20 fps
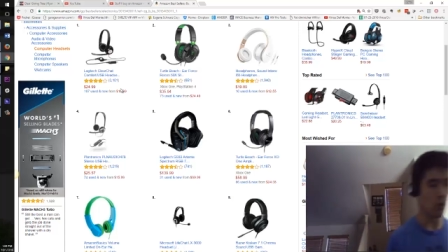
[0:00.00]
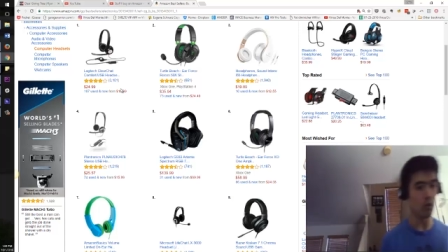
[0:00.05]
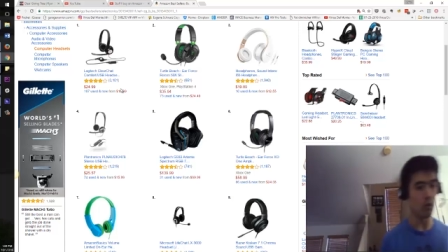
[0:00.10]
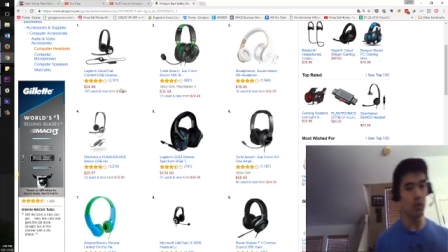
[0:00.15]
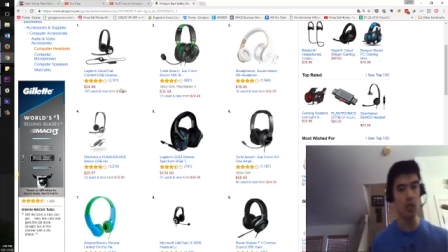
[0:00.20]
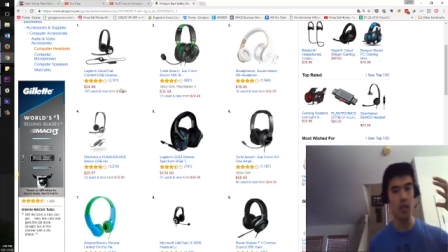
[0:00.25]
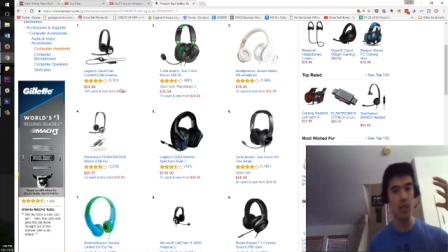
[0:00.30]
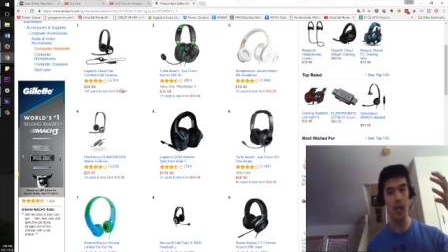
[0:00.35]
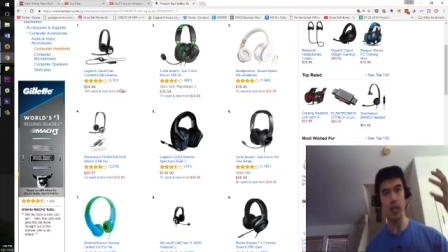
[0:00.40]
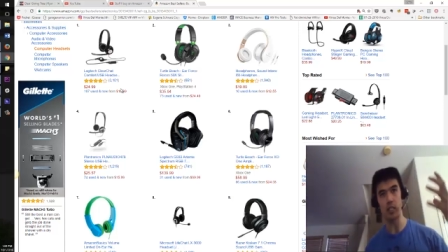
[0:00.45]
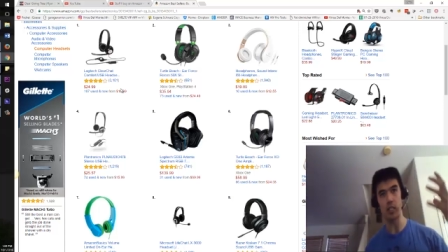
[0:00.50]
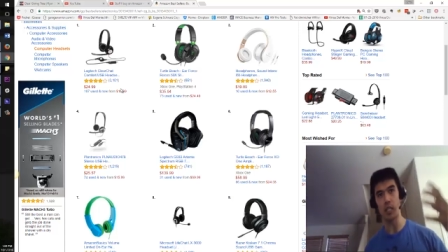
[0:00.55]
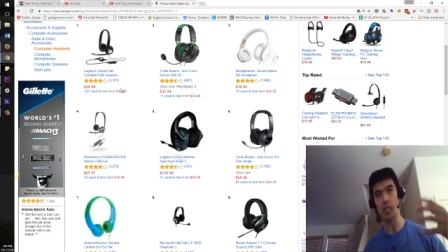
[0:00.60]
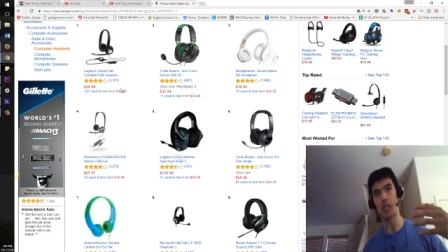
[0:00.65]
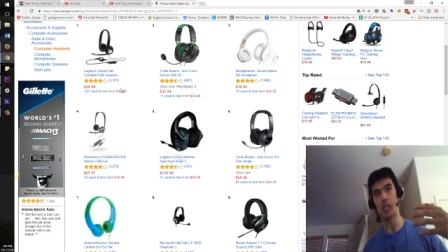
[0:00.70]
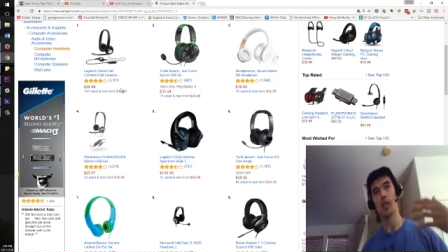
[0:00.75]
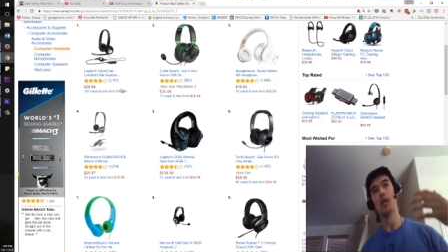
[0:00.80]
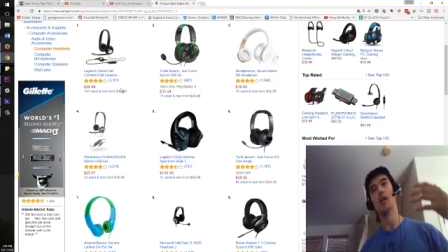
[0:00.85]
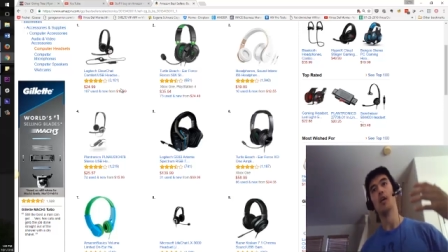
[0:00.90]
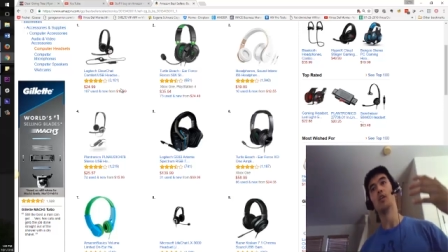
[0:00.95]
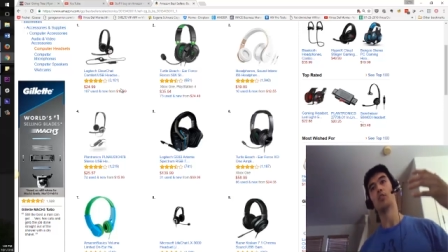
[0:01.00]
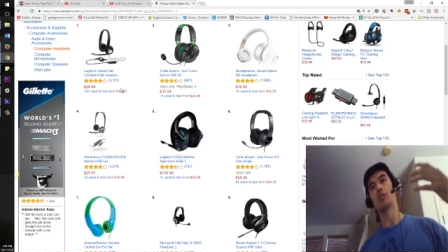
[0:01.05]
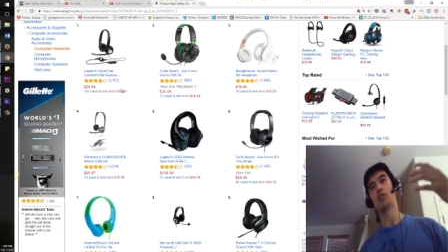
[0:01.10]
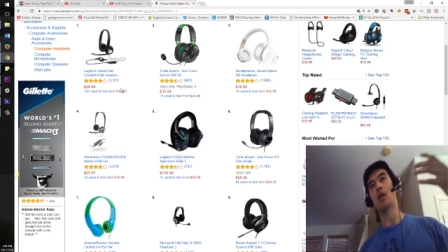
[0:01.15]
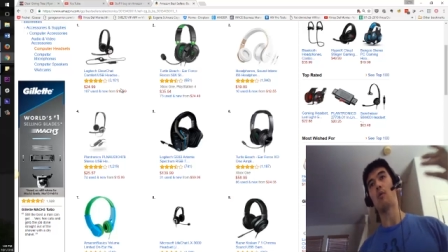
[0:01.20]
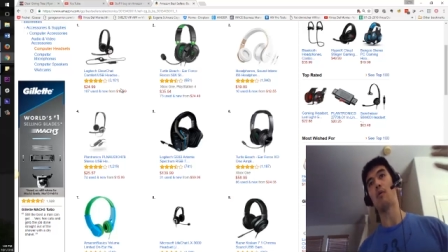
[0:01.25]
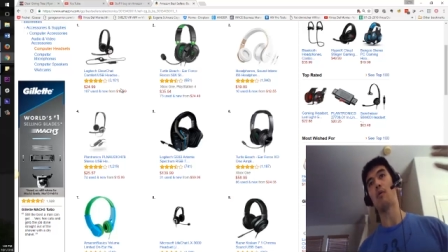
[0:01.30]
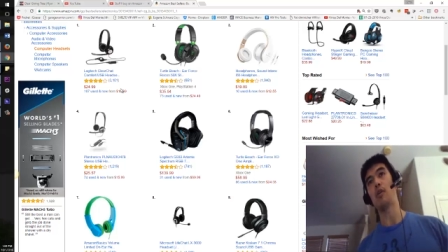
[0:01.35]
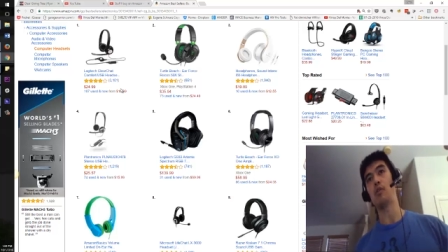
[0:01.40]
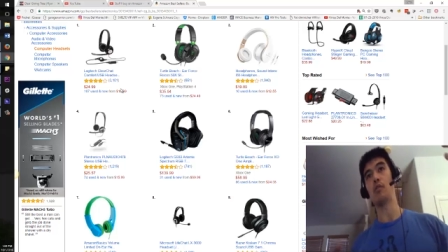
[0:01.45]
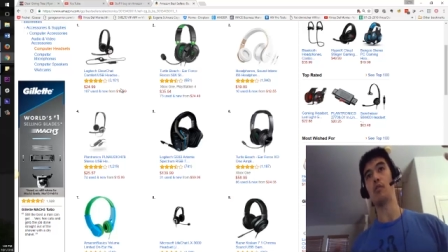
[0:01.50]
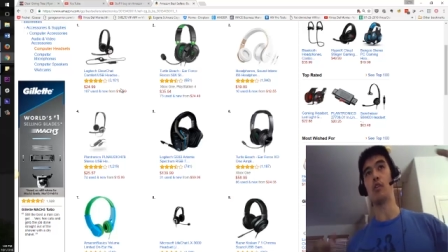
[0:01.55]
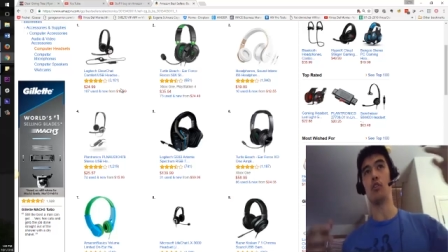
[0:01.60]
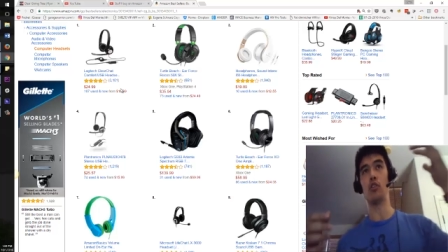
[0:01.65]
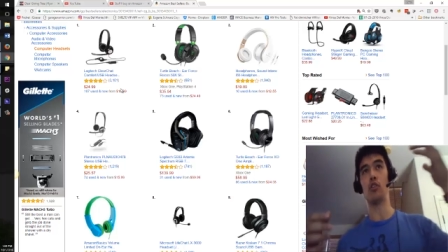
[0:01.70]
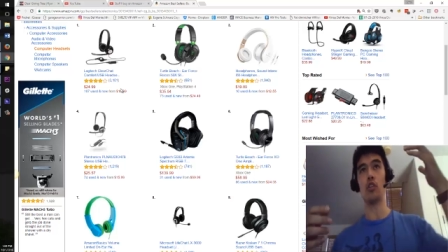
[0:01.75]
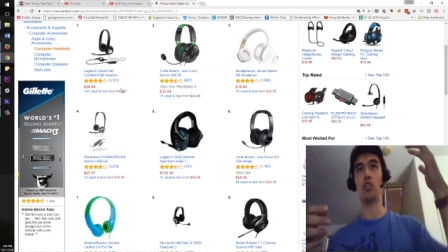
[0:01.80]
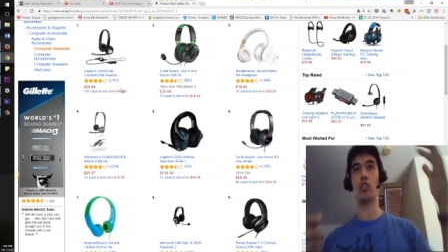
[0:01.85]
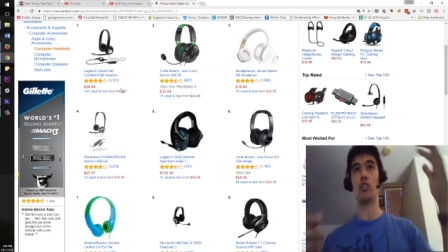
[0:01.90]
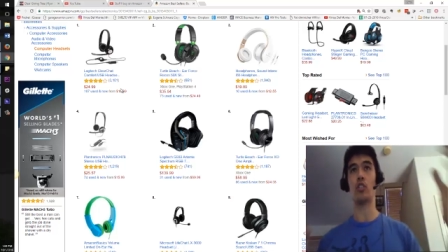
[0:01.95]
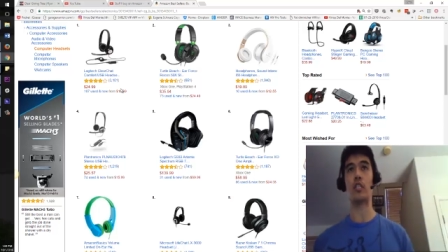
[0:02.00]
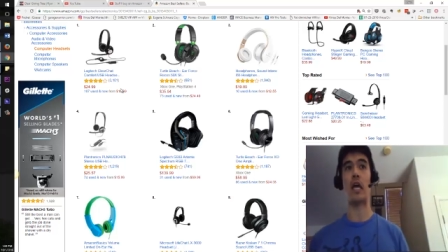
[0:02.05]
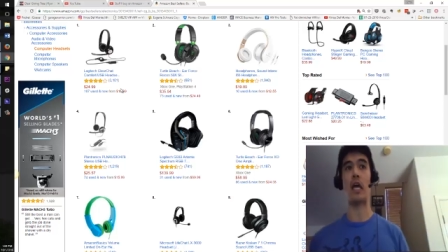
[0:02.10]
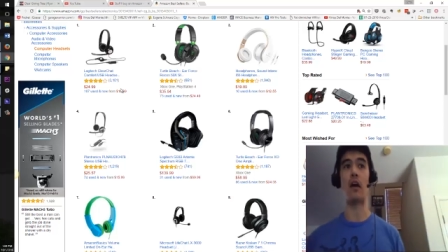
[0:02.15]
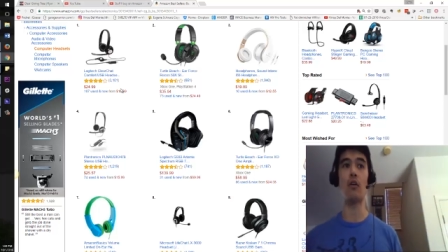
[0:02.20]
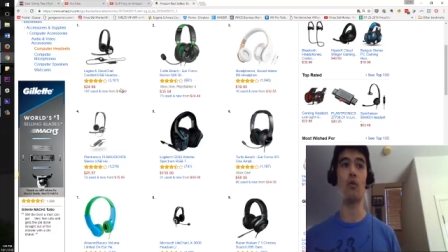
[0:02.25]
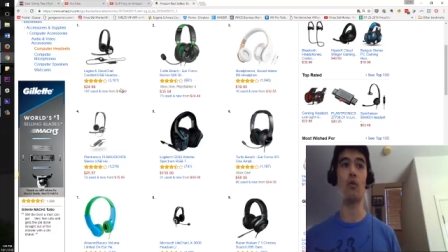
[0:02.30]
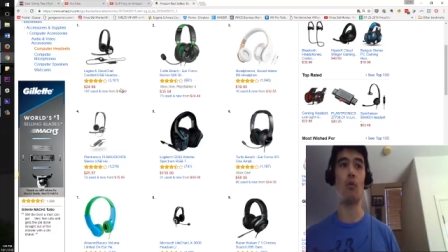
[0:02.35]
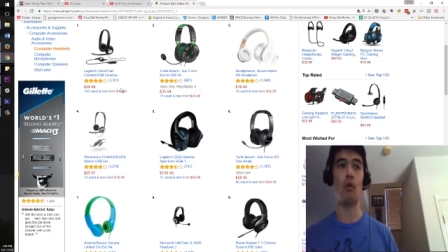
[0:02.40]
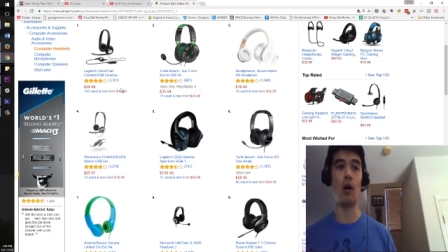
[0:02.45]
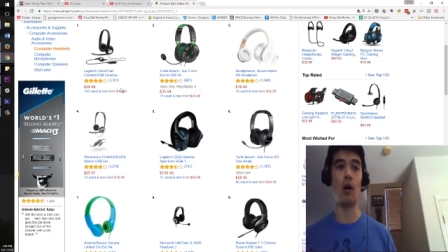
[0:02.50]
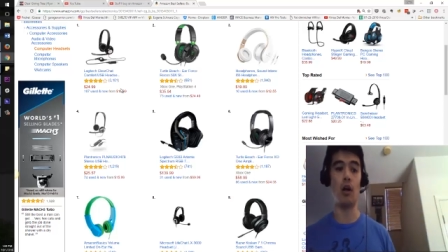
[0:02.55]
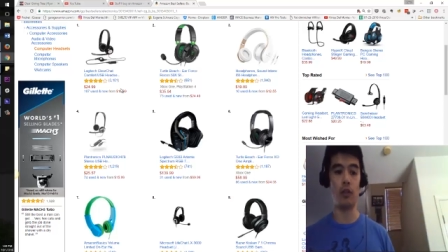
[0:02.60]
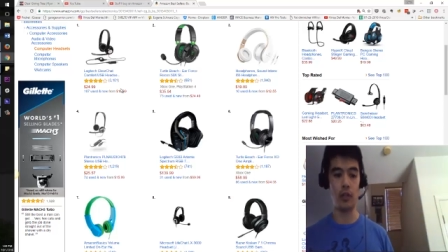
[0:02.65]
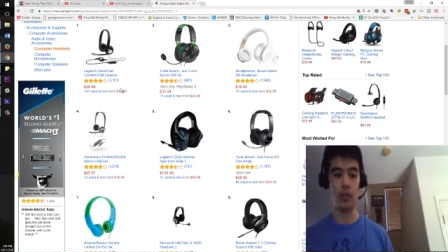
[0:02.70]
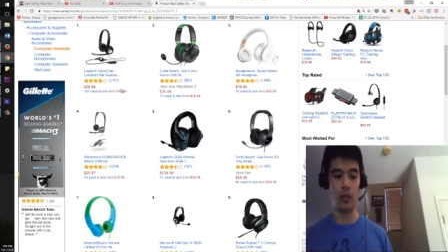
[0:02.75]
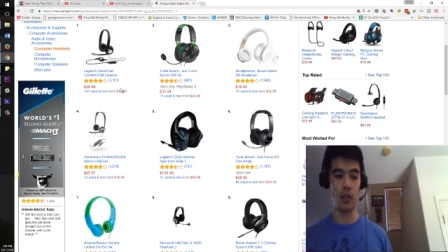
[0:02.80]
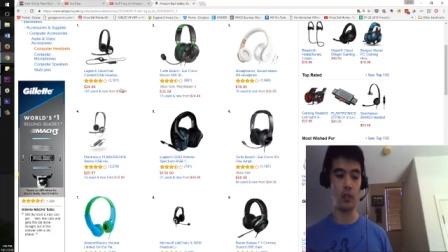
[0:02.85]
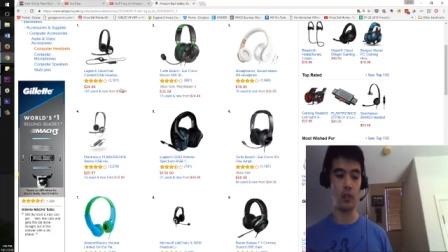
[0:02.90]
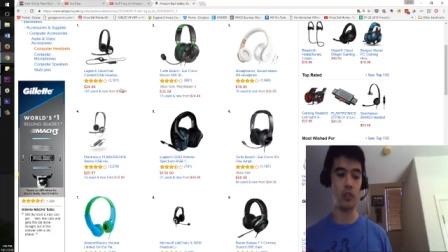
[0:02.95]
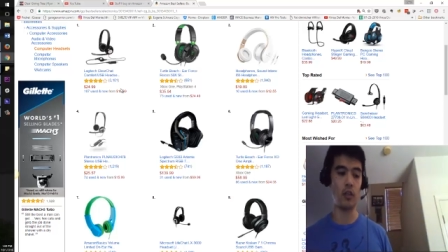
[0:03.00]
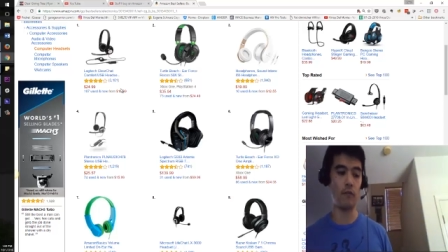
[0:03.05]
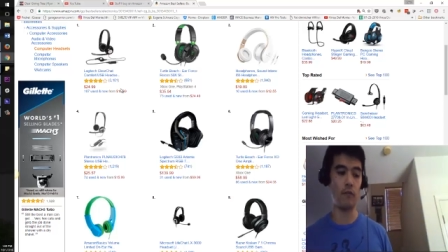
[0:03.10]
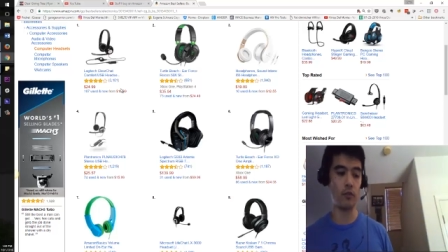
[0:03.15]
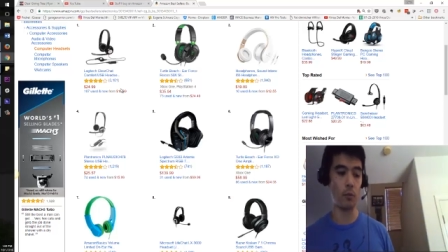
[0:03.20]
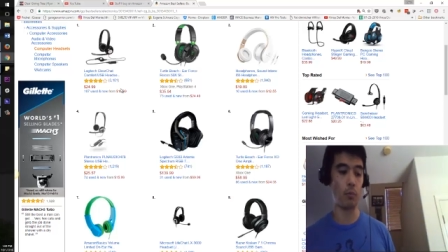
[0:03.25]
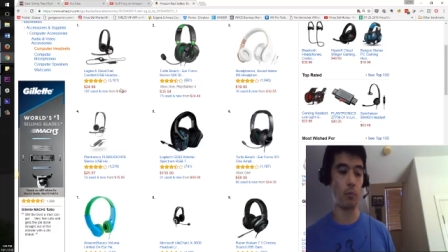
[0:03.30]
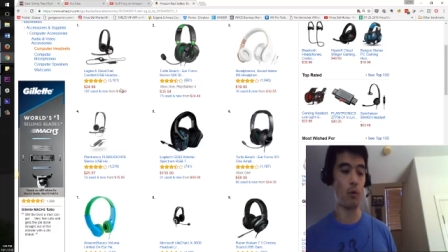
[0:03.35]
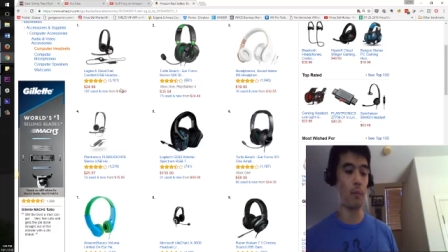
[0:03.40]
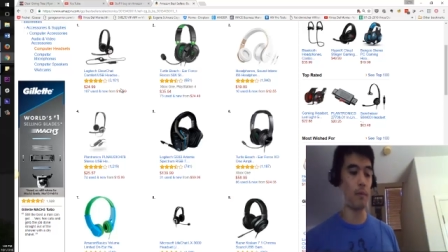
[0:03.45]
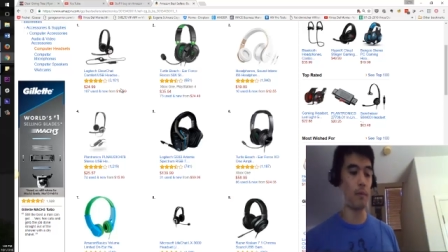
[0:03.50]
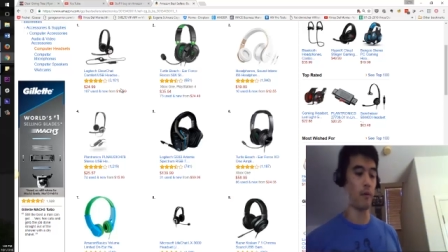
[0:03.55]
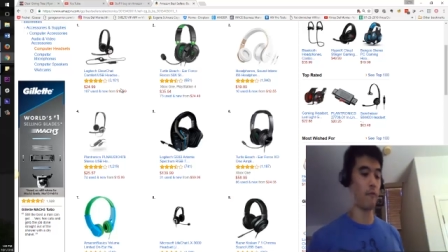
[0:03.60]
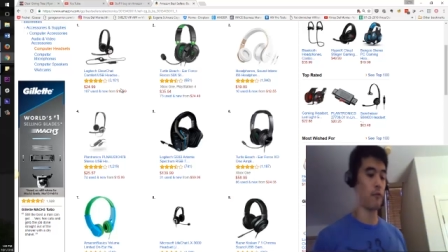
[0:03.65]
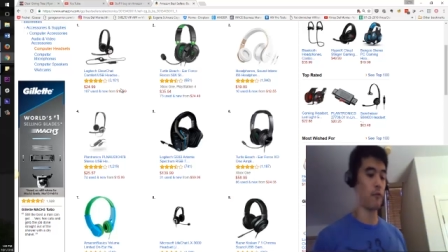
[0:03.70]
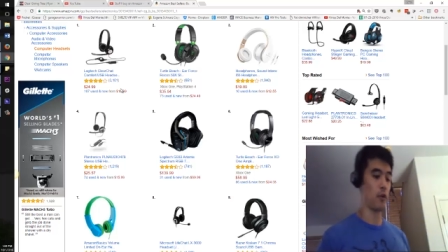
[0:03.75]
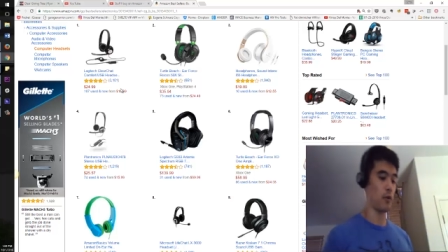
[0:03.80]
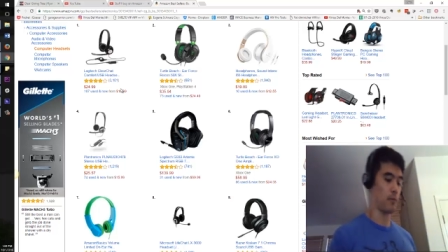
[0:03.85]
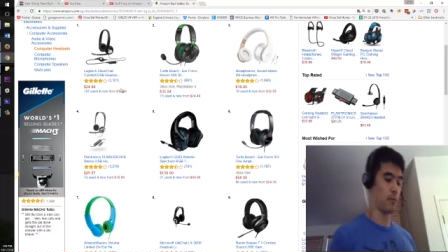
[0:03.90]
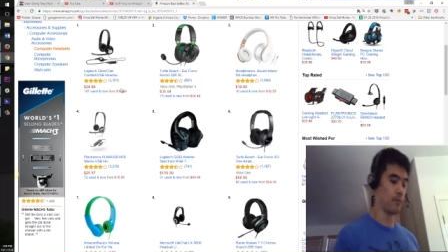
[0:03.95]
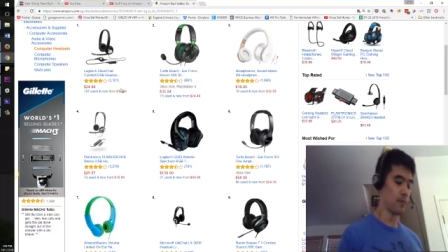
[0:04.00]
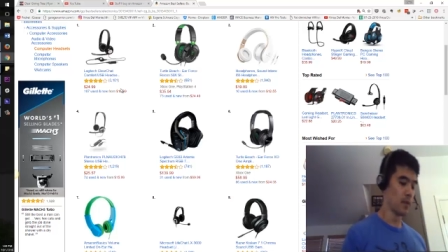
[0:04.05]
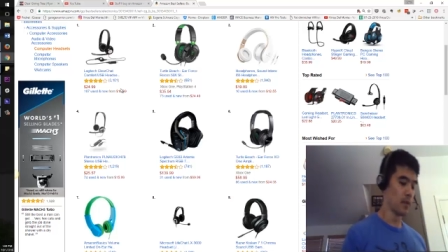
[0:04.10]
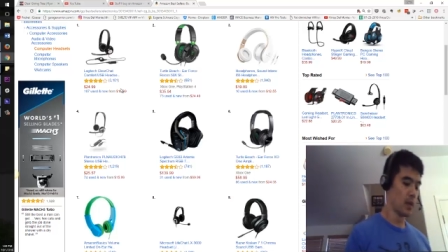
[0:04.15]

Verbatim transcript: using the headset, so that way you can judge the sound quality and see if it's appropriate for you.